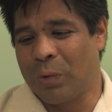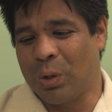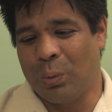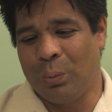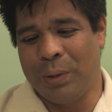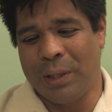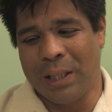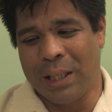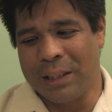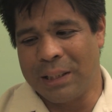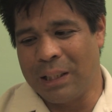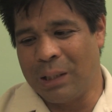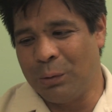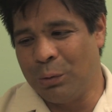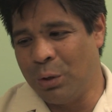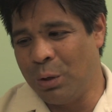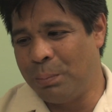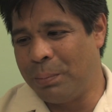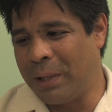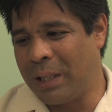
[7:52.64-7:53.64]
We got that
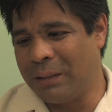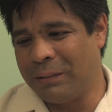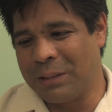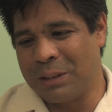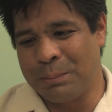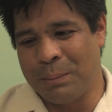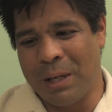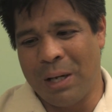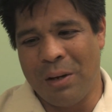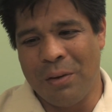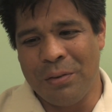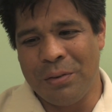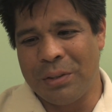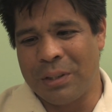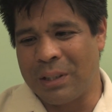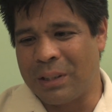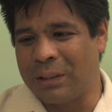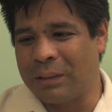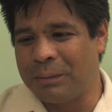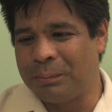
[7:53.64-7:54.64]
rope out of its mouth,
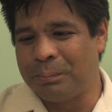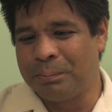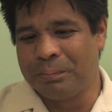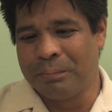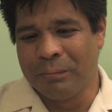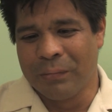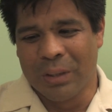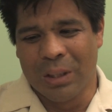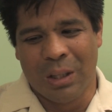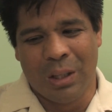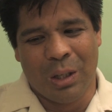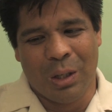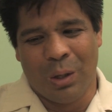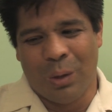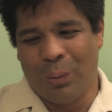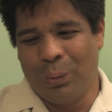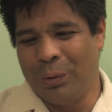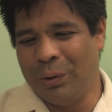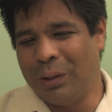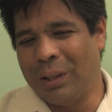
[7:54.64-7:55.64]
and
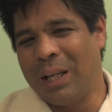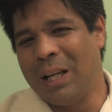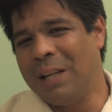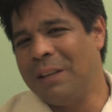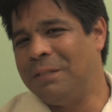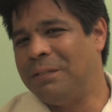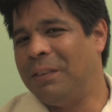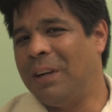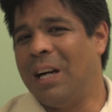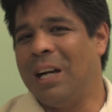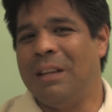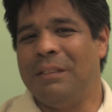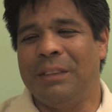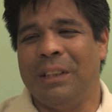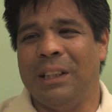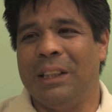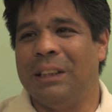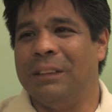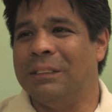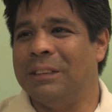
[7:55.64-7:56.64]
we were
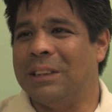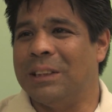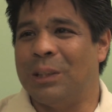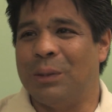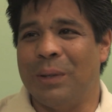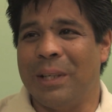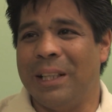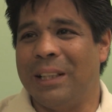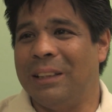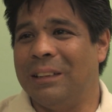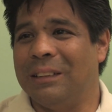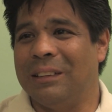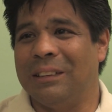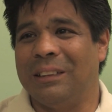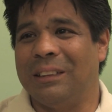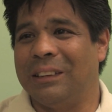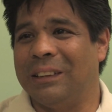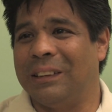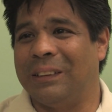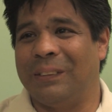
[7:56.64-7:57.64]
high-fiving. It was a great
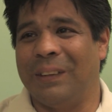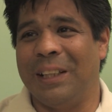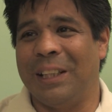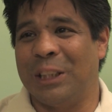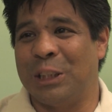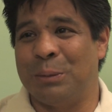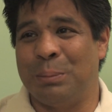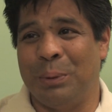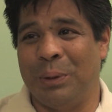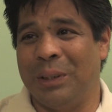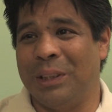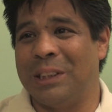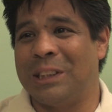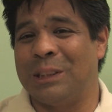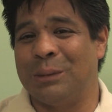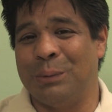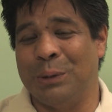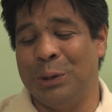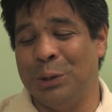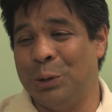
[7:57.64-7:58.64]
experience
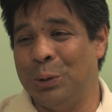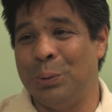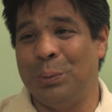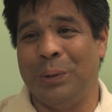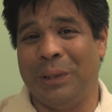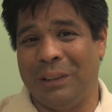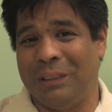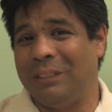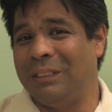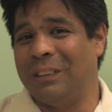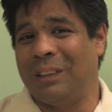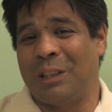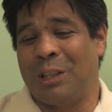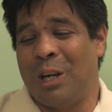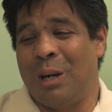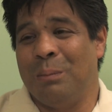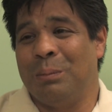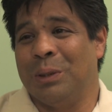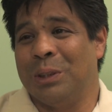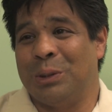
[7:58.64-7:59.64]
because we knew we
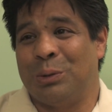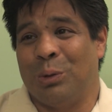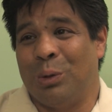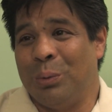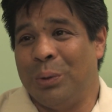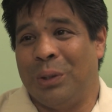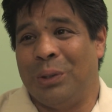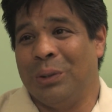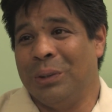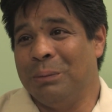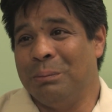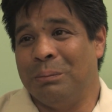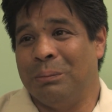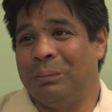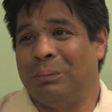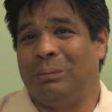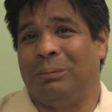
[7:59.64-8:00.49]
accomplished what we couldn't.